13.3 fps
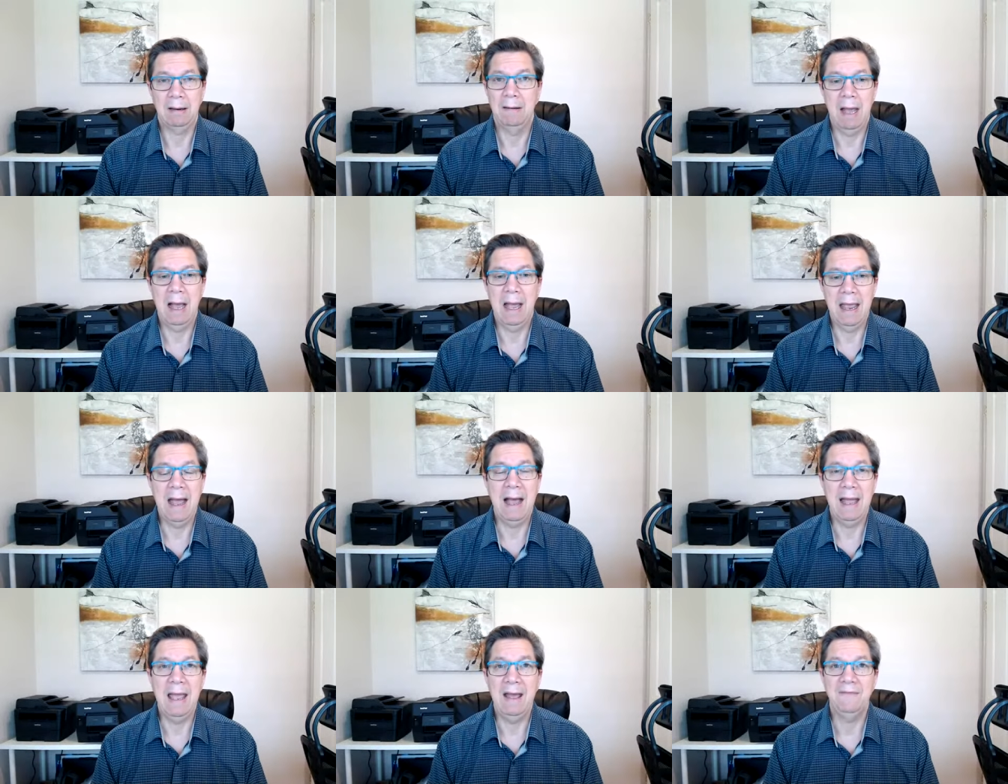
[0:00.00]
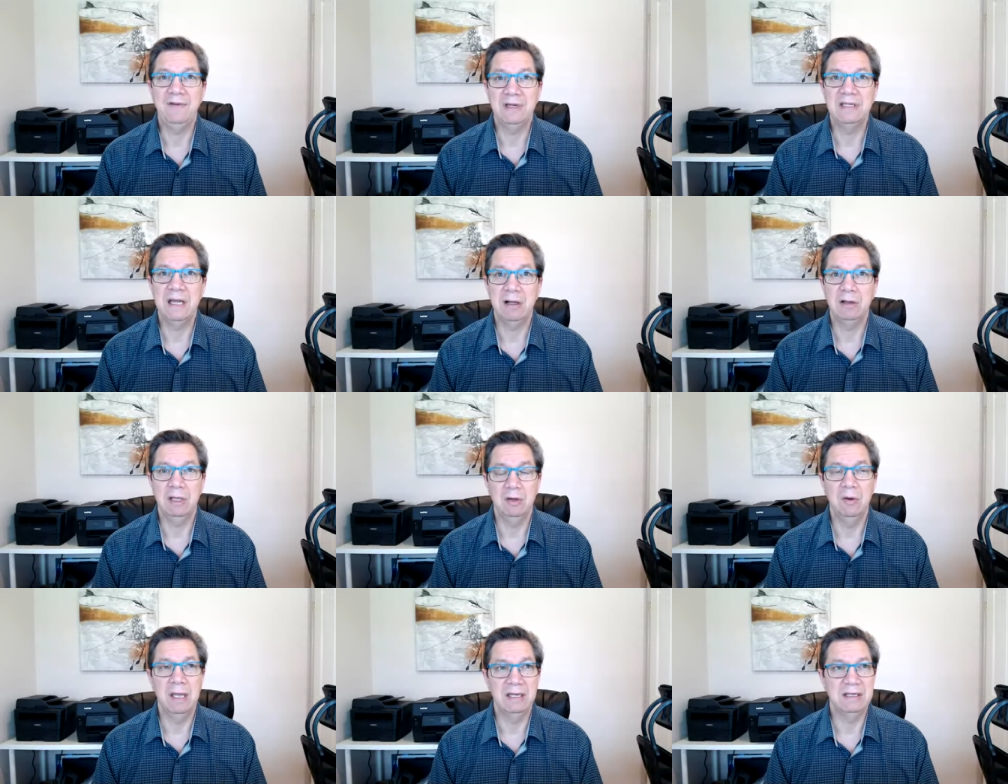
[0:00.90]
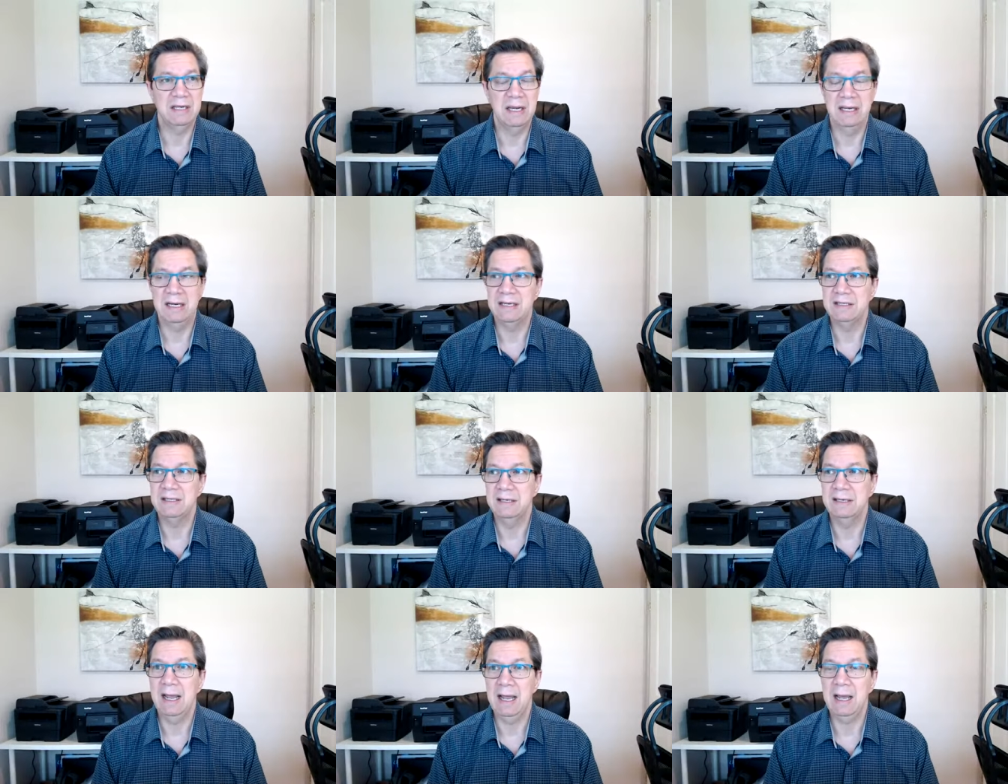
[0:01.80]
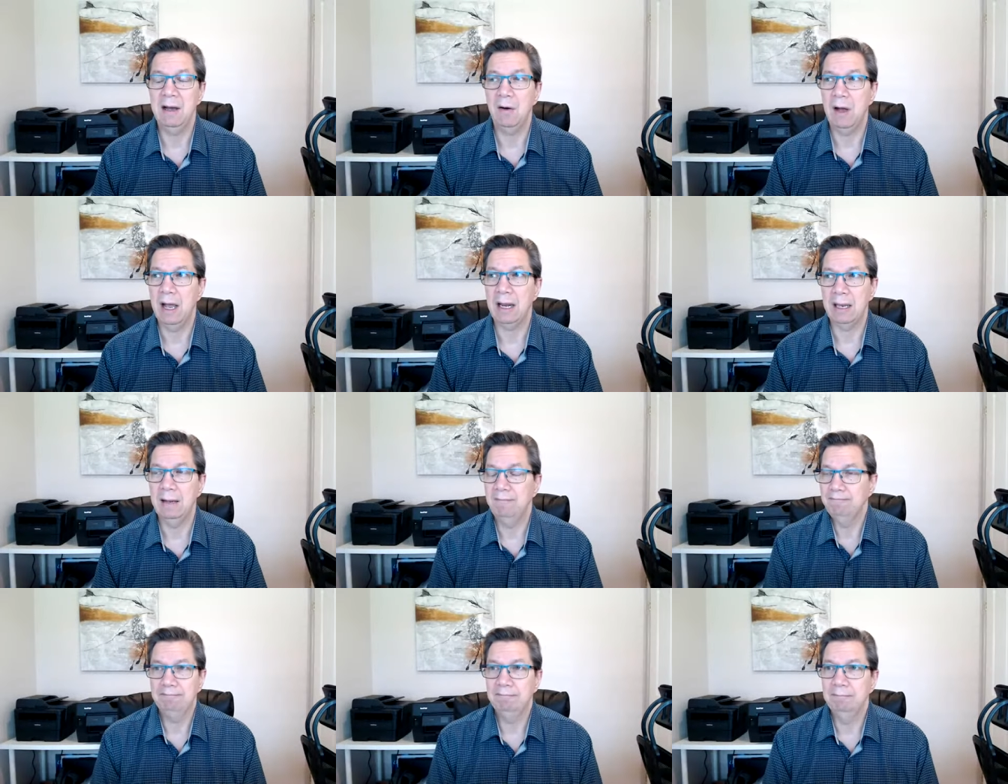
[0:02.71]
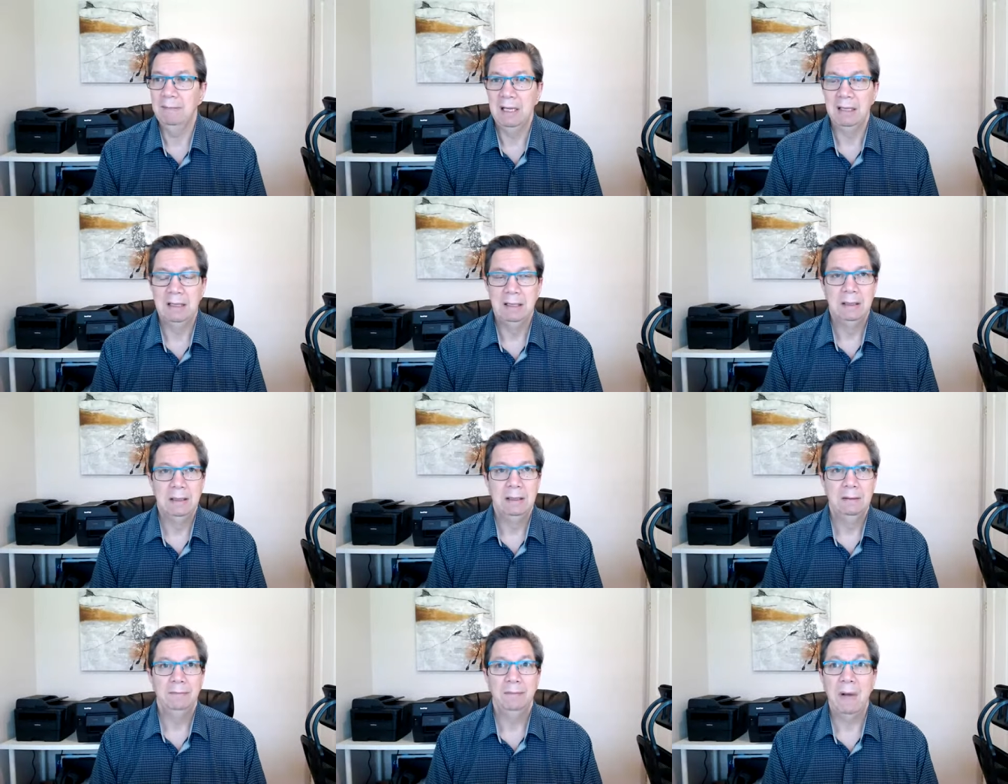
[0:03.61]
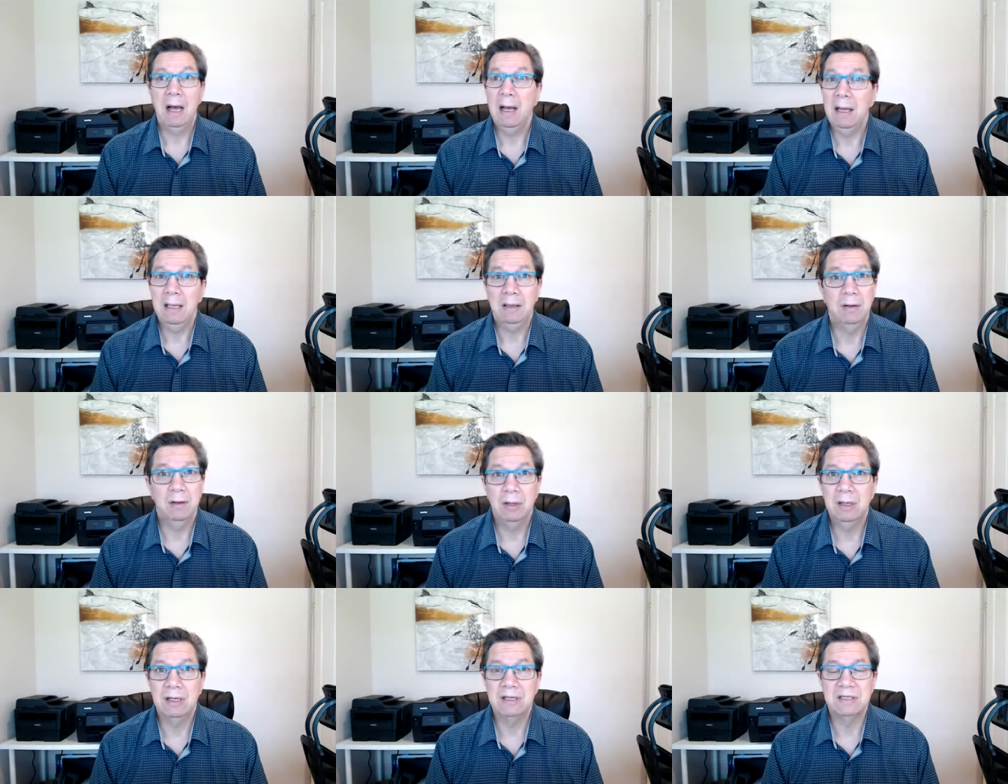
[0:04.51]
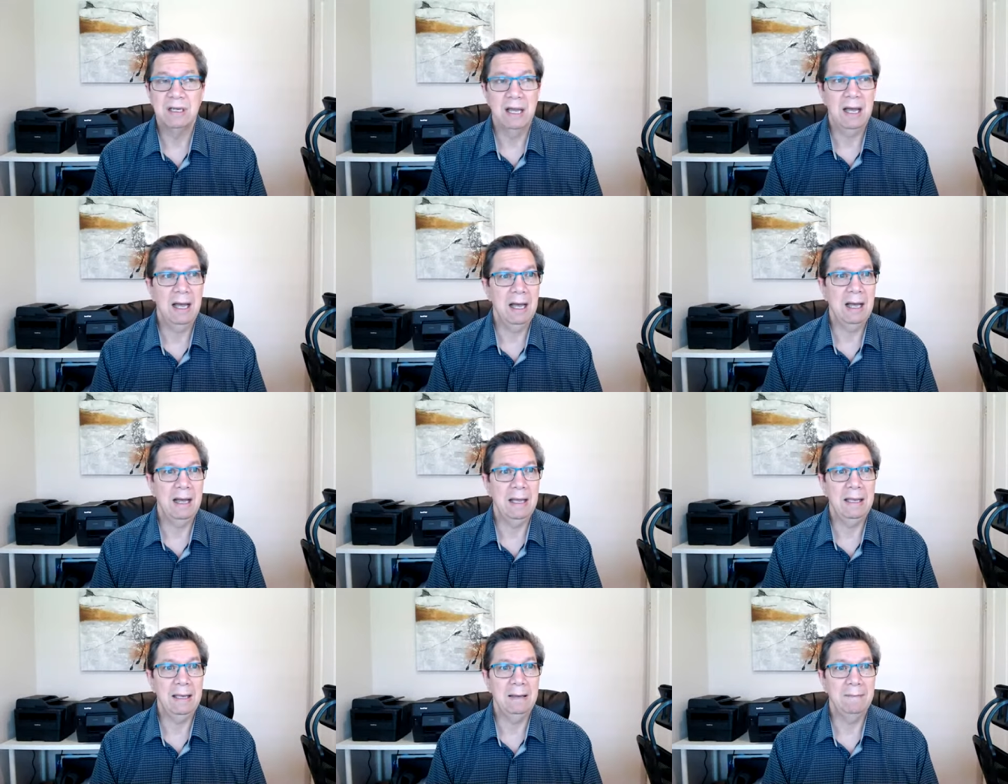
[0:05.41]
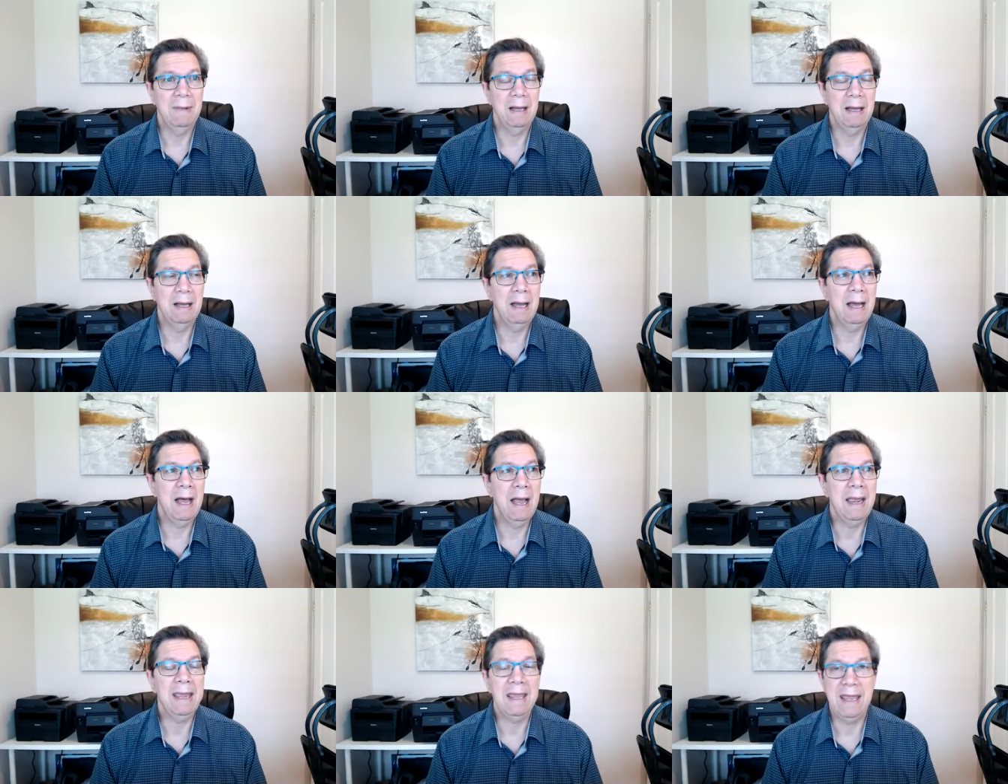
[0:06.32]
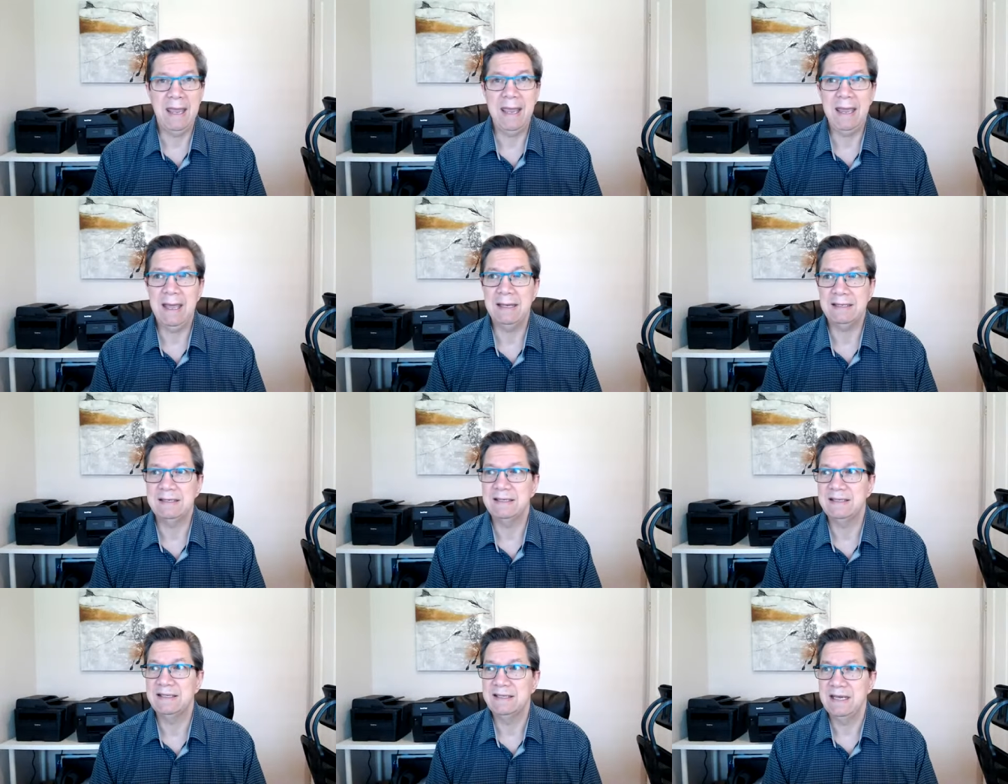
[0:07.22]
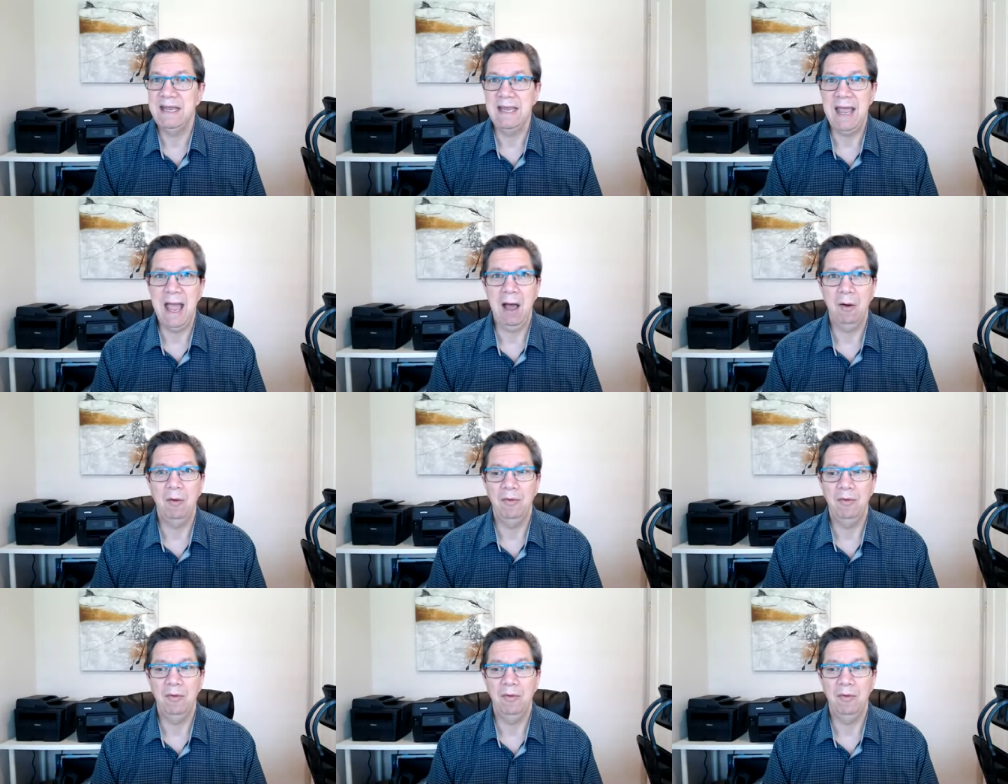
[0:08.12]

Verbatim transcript: I, I have to tell you, it it is now. I, my goodness, I I can't see how